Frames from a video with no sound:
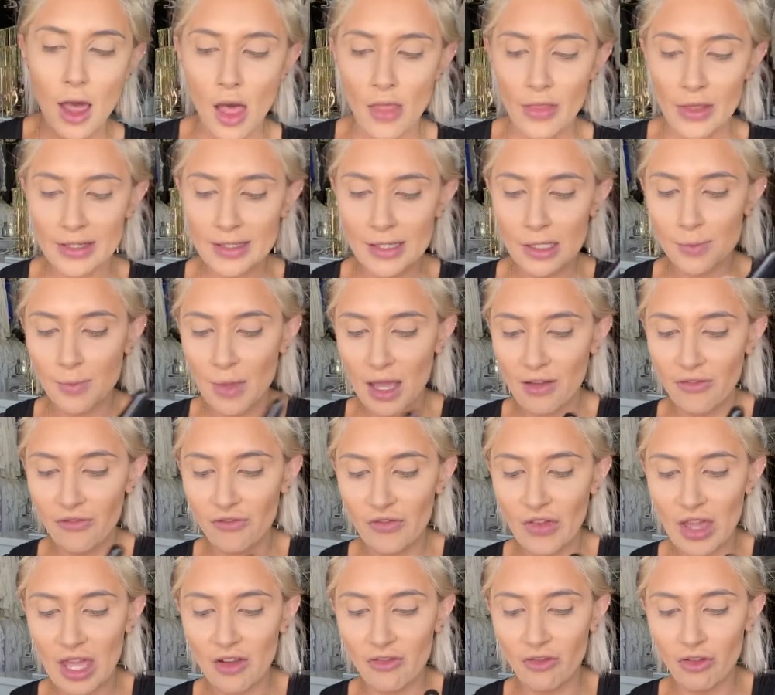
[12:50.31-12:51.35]
This is my
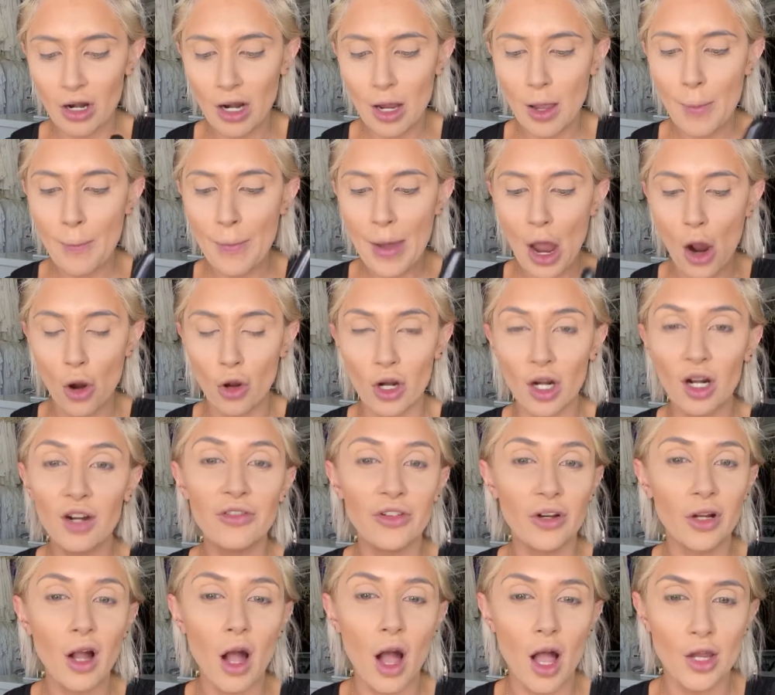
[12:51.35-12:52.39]
favorite powder for
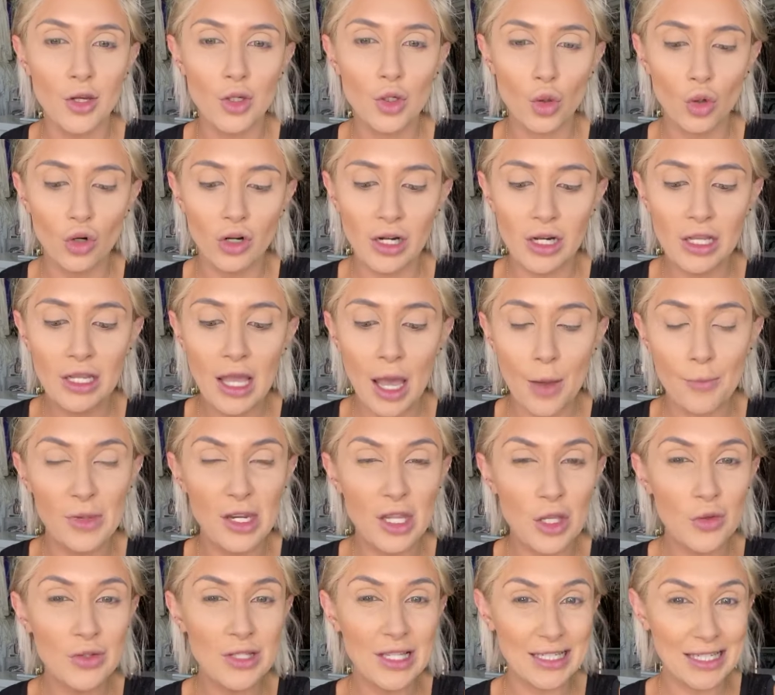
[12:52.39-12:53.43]
contouring. I'm going to
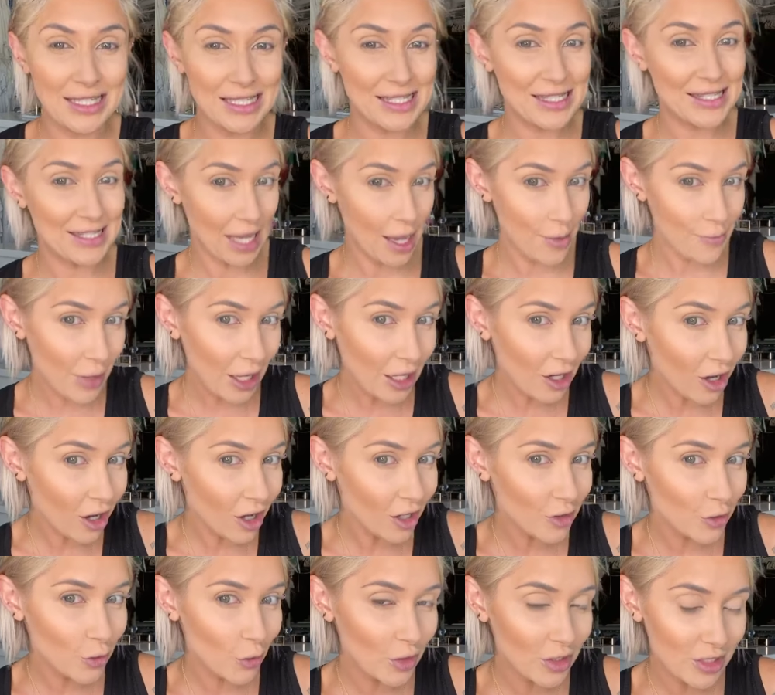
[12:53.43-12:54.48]
use it to set my
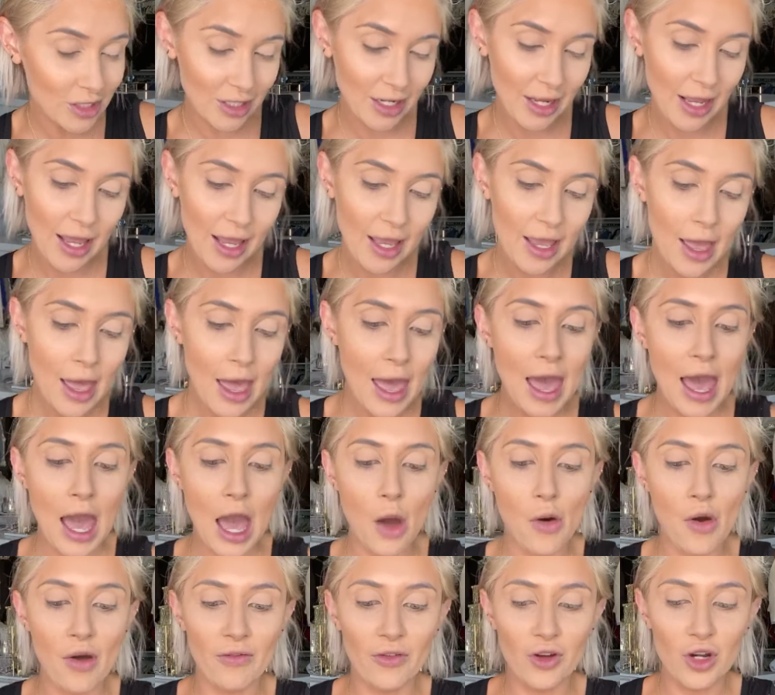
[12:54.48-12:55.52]
contour today.
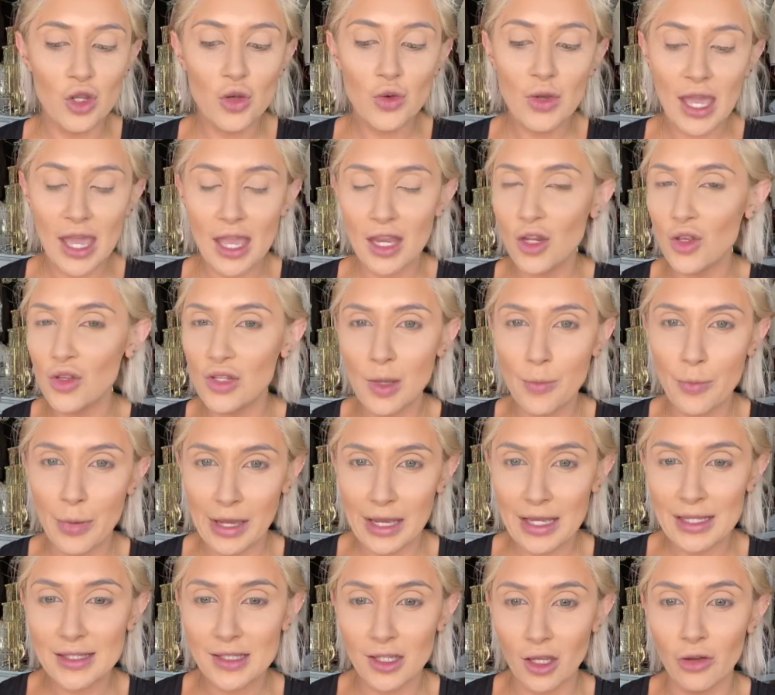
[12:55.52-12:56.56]
However, you can use it by
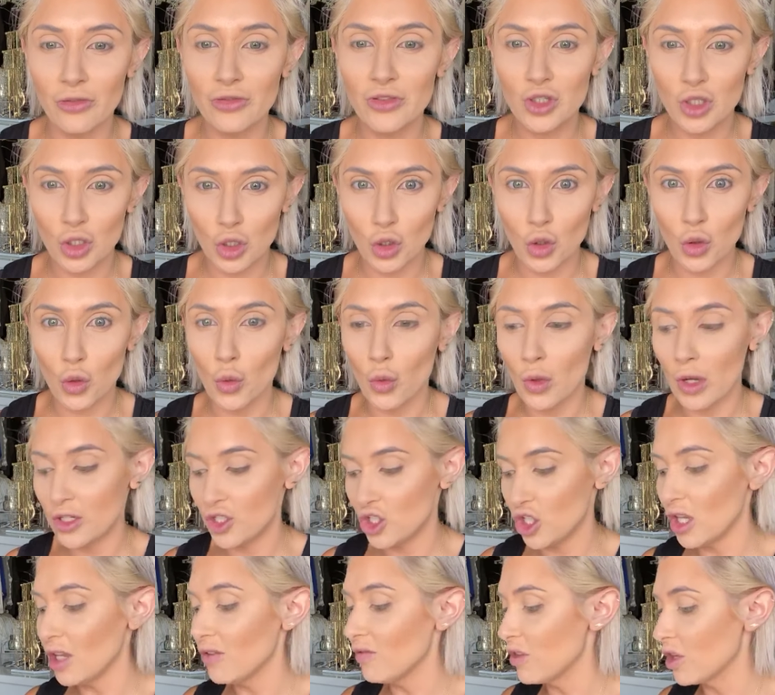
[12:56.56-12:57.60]
itself to
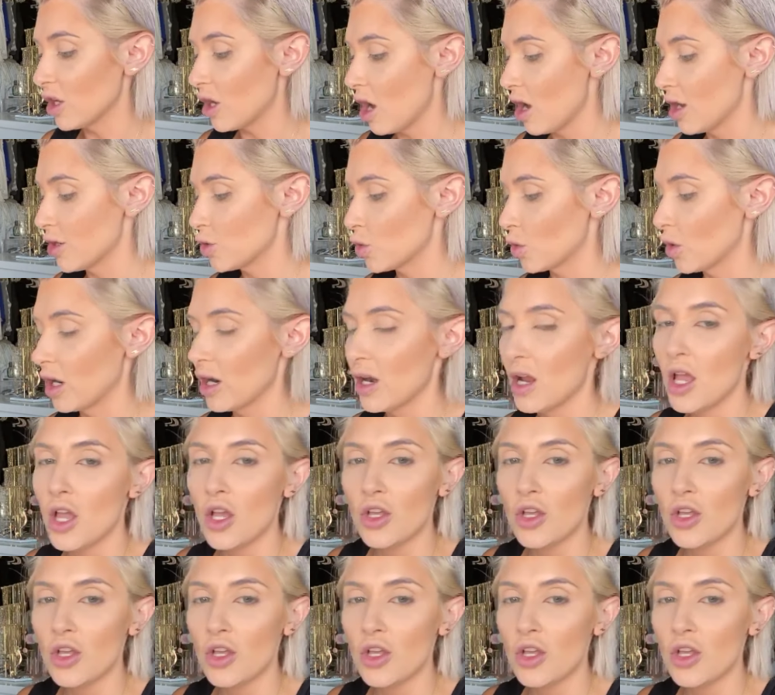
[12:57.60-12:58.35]
achieve the contour.